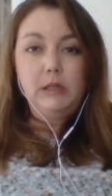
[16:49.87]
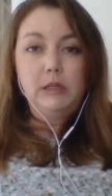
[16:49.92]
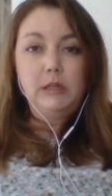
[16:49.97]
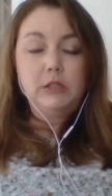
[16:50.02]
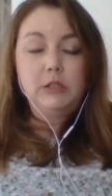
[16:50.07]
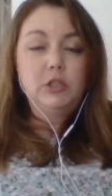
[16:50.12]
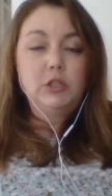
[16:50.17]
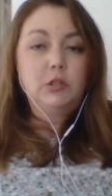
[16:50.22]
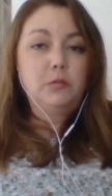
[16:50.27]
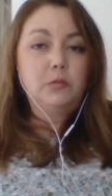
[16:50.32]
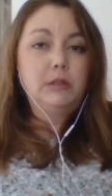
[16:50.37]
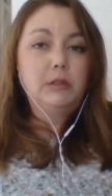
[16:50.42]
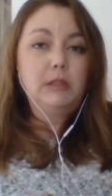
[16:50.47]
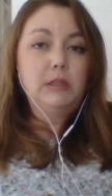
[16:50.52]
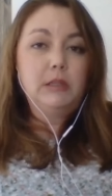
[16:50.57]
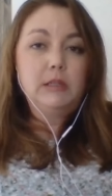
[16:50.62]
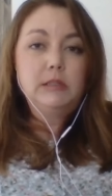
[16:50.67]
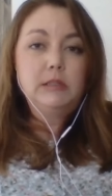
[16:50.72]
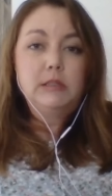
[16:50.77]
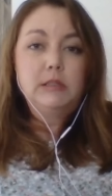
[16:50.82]
And she
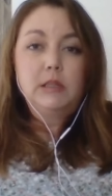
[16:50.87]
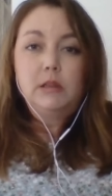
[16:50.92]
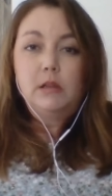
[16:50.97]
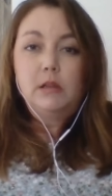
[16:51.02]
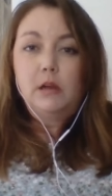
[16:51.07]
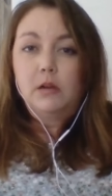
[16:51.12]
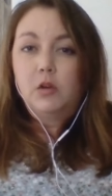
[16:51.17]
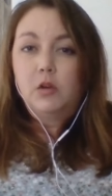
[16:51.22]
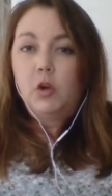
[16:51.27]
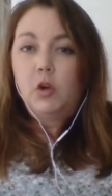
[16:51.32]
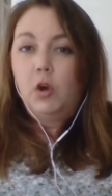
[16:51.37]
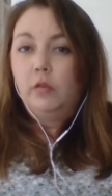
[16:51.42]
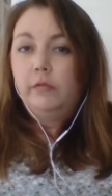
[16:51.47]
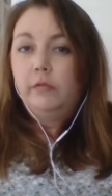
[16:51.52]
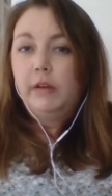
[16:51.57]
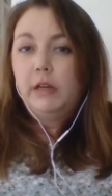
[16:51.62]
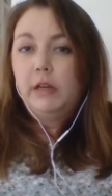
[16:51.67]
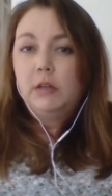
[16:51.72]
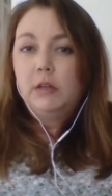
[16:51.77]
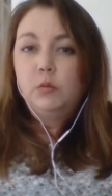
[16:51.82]
realized that long
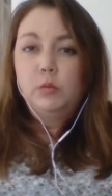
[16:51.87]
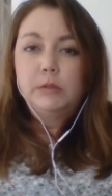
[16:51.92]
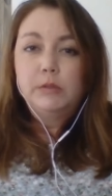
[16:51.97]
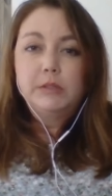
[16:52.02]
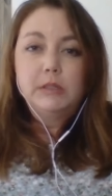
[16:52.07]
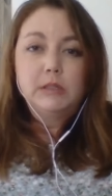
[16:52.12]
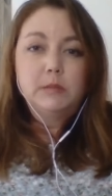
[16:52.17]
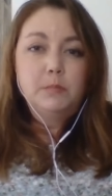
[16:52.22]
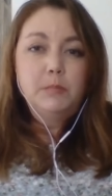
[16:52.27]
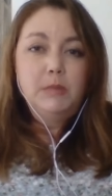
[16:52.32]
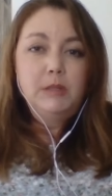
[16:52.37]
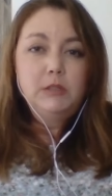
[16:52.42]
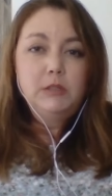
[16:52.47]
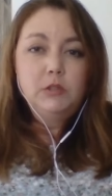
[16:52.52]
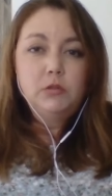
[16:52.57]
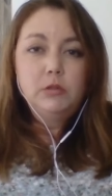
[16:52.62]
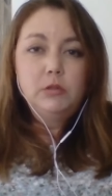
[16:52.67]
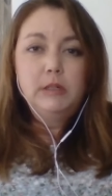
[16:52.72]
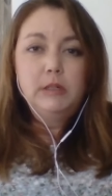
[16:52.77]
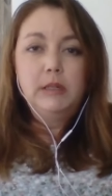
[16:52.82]
COVID was this
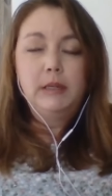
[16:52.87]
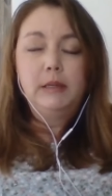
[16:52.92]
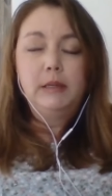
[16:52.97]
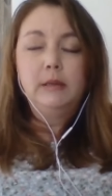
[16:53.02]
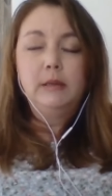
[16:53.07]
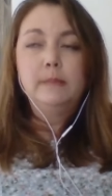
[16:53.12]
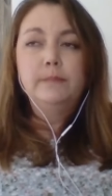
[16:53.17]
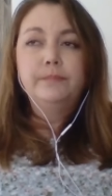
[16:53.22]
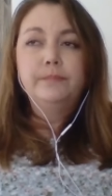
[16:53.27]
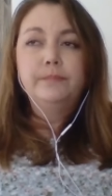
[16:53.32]
mystery.